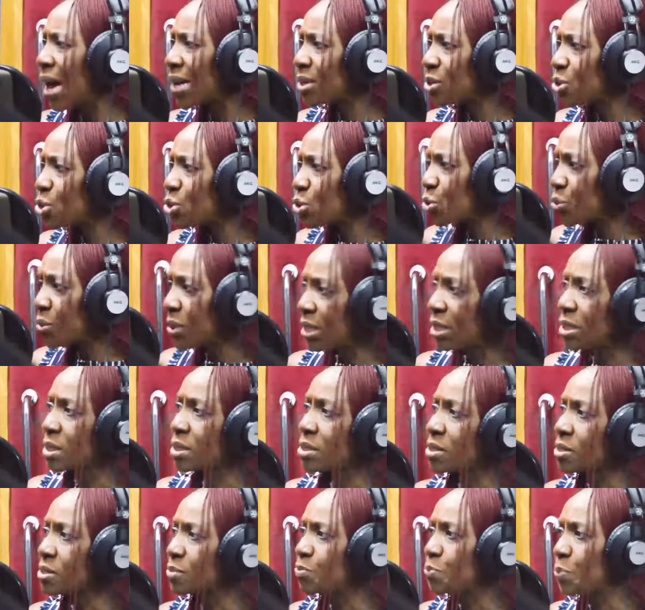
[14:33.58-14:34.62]
And during
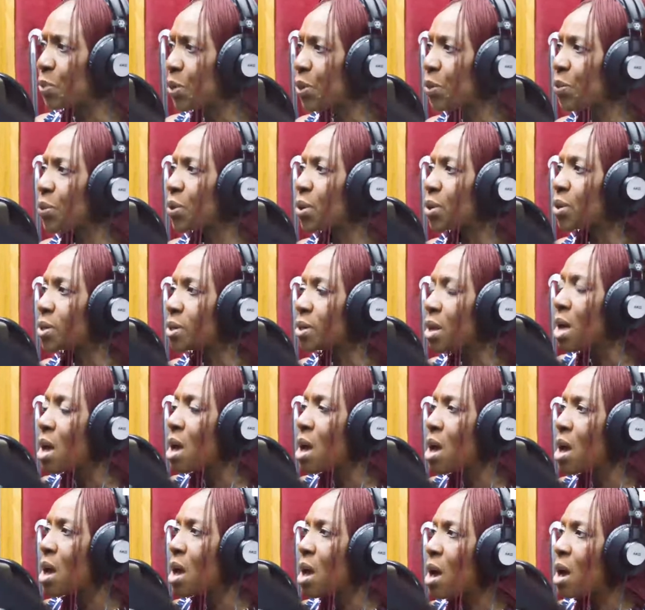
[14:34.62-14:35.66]
this period,
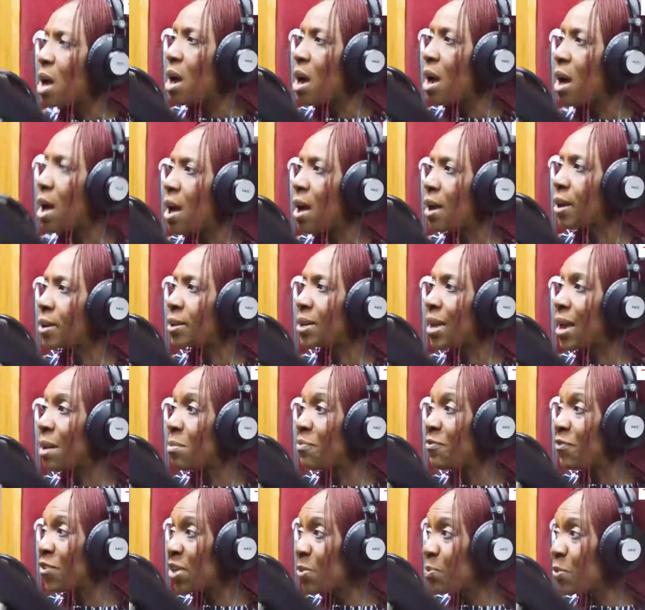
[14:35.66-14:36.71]

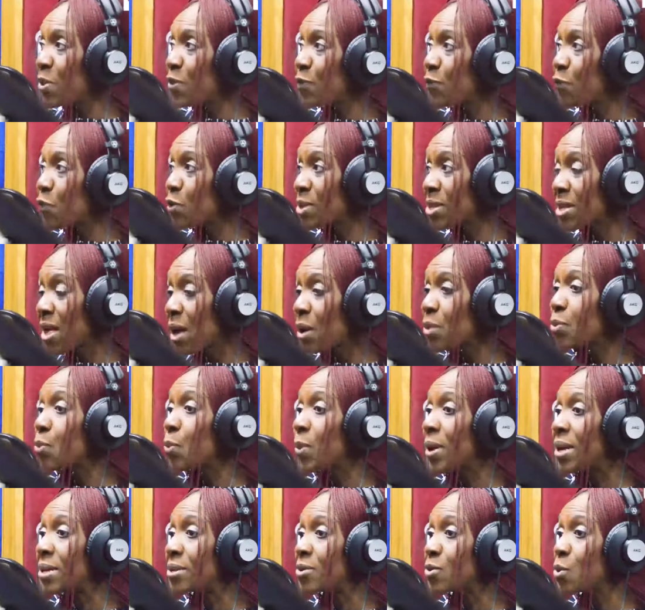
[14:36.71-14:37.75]
I'm VP for
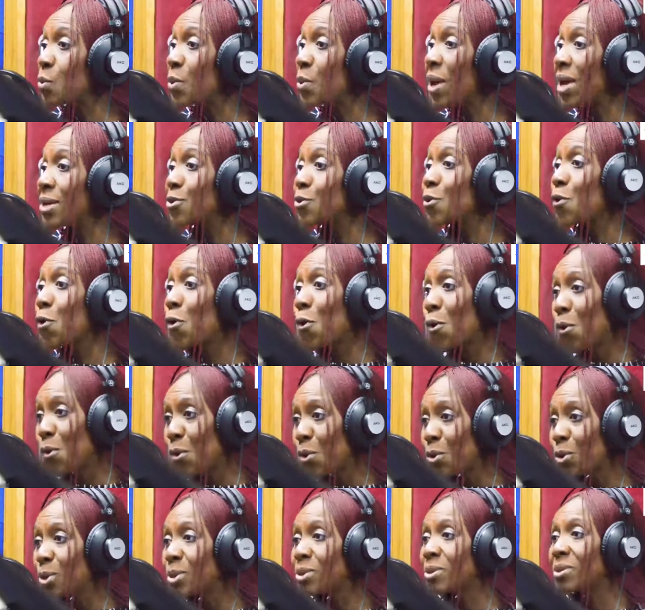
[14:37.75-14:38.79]
Southwest. So we had to
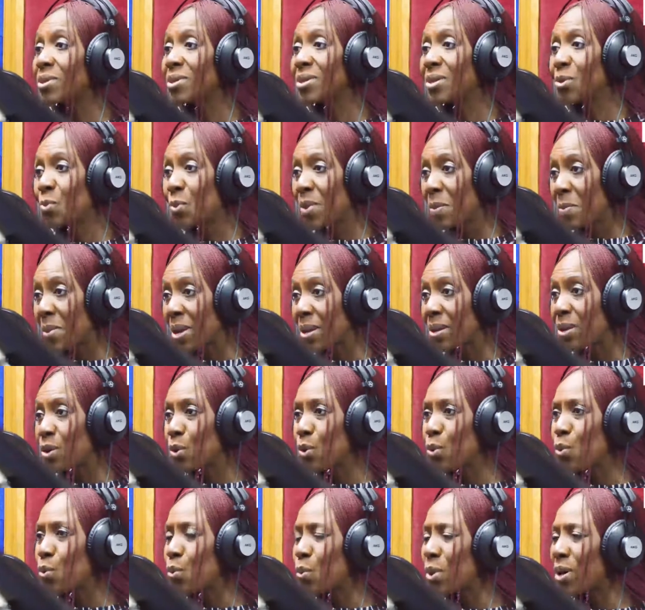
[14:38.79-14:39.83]
call the women
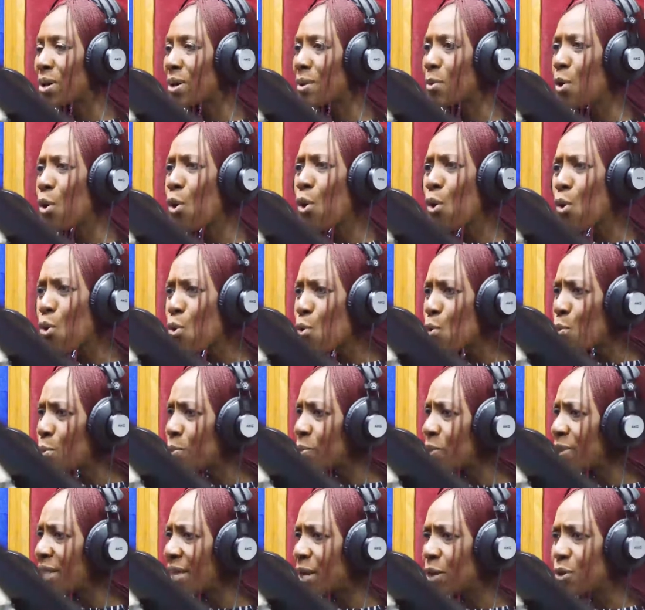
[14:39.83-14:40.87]
who were
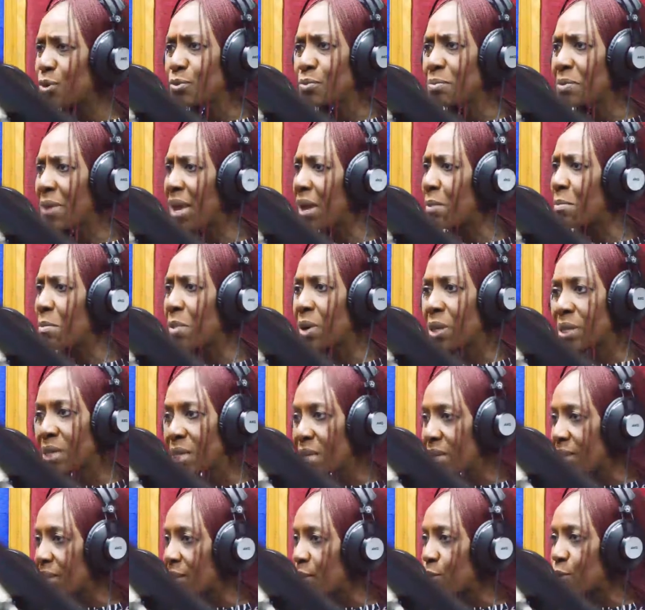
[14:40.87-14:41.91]
home. They couldn't make
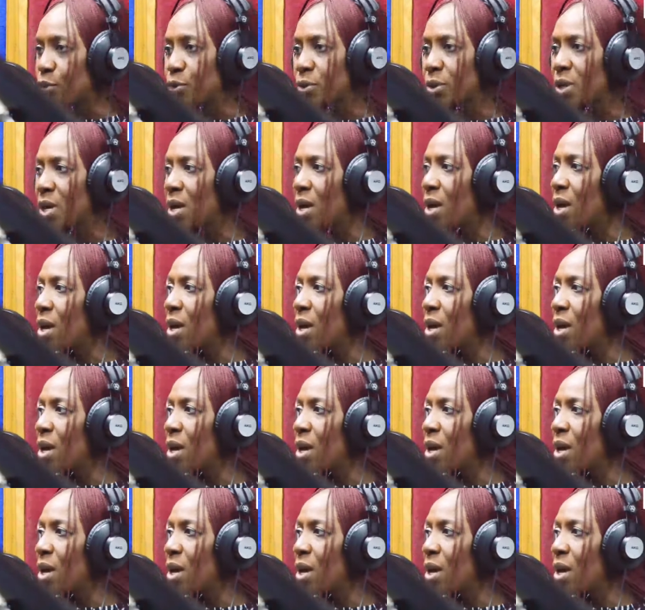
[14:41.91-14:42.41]
money. They couldn't.